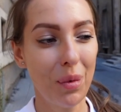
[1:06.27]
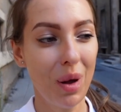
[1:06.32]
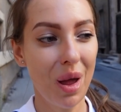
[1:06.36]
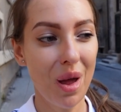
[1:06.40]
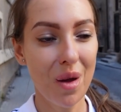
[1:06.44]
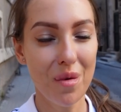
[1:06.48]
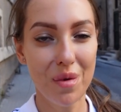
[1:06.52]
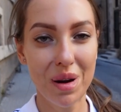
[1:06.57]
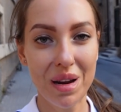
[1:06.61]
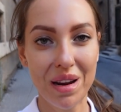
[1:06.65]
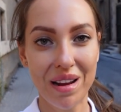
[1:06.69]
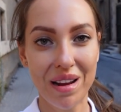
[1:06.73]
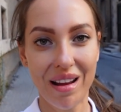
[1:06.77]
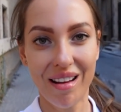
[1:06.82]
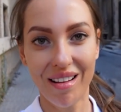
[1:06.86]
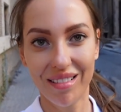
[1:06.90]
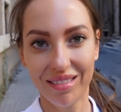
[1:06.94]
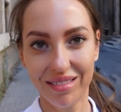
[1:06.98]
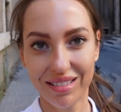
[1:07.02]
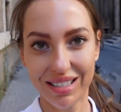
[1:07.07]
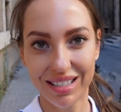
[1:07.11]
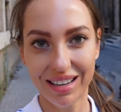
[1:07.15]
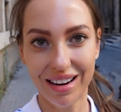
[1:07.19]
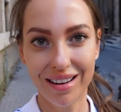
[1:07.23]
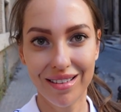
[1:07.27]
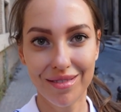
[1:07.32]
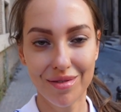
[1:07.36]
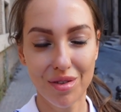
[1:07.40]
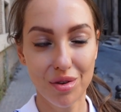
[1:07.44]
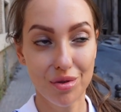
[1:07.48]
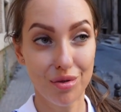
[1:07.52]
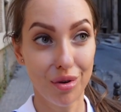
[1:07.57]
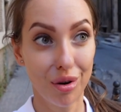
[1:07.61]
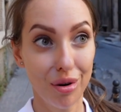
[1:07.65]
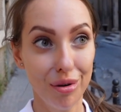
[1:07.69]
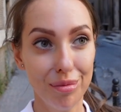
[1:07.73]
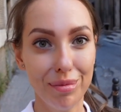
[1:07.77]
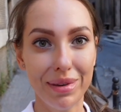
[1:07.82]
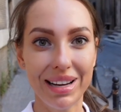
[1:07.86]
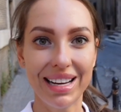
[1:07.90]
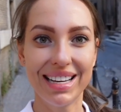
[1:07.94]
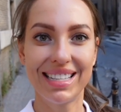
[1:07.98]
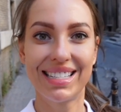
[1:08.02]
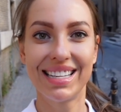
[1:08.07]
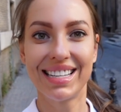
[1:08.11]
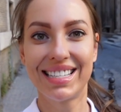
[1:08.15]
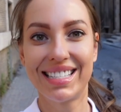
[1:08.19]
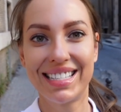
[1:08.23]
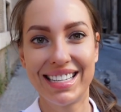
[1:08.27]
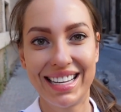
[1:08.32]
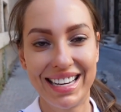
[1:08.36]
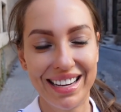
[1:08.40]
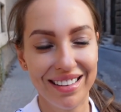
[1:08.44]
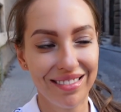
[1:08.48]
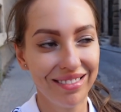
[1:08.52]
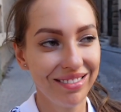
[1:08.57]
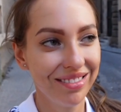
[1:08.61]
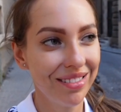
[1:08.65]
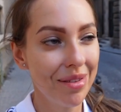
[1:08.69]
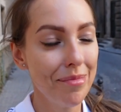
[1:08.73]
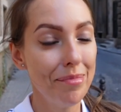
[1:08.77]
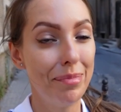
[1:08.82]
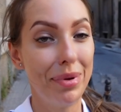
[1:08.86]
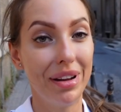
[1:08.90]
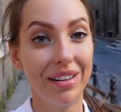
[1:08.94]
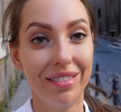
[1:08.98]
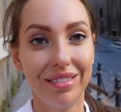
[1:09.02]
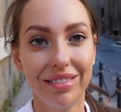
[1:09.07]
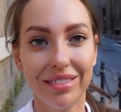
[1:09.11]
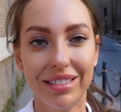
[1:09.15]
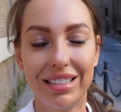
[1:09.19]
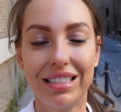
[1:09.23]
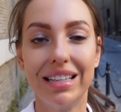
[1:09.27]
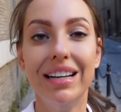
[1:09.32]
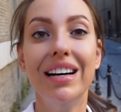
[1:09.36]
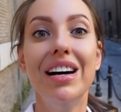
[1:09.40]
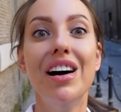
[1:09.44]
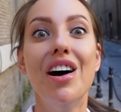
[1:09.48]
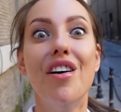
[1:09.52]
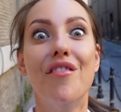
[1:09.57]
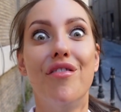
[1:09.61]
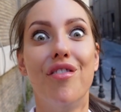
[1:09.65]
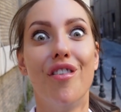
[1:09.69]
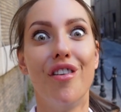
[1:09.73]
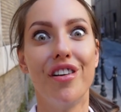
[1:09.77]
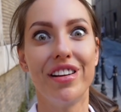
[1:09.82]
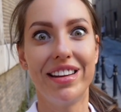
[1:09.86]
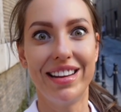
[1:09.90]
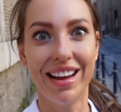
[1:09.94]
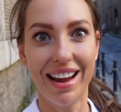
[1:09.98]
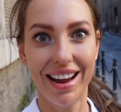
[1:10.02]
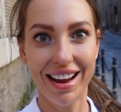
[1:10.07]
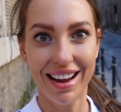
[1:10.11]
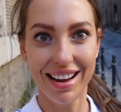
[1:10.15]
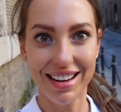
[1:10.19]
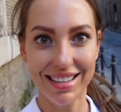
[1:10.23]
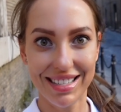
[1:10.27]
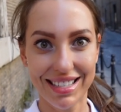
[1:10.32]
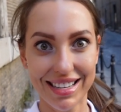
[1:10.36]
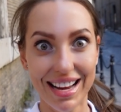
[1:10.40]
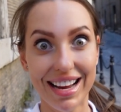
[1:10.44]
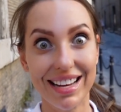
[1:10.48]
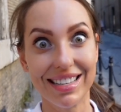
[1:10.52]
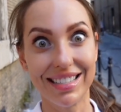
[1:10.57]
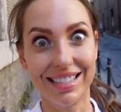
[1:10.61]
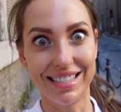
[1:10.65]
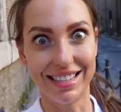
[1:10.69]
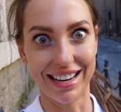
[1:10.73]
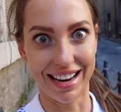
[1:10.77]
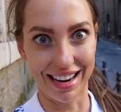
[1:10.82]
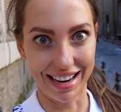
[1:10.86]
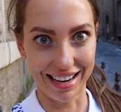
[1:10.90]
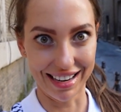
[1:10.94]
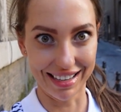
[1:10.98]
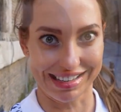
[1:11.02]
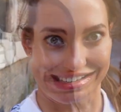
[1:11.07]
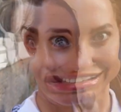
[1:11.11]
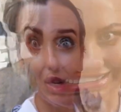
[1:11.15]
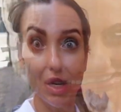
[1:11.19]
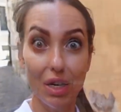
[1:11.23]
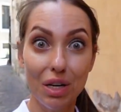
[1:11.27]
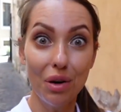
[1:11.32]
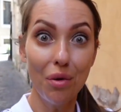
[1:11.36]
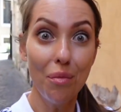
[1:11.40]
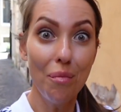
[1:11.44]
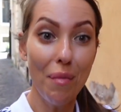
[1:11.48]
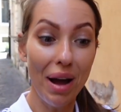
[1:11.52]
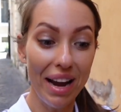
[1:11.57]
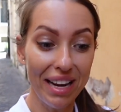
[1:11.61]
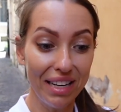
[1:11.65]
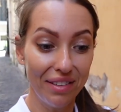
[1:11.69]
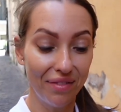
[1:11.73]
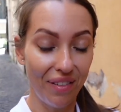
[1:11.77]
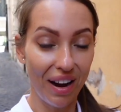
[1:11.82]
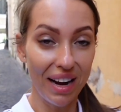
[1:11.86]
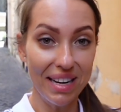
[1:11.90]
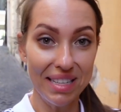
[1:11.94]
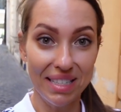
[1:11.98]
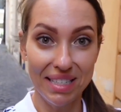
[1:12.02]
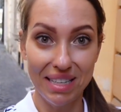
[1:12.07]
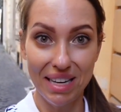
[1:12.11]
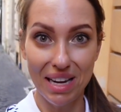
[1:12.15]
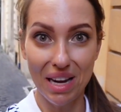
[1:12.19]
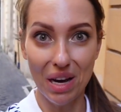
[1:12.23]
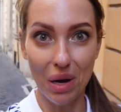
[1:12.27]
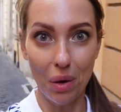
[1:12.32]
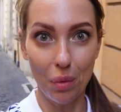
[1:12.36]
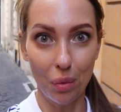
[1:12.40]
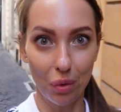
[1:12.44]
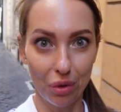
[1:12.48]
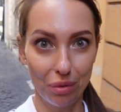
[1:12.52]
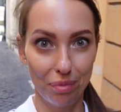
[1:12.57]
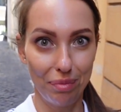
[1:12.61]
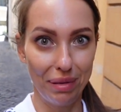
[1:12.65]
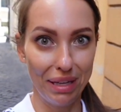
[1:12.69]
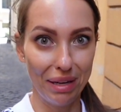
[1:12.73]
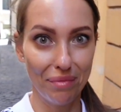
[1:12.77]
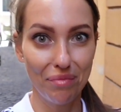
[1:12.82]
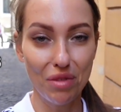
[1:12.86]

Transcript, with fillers: wearing heels in Rome is a skill built for years and years. So my advice here would be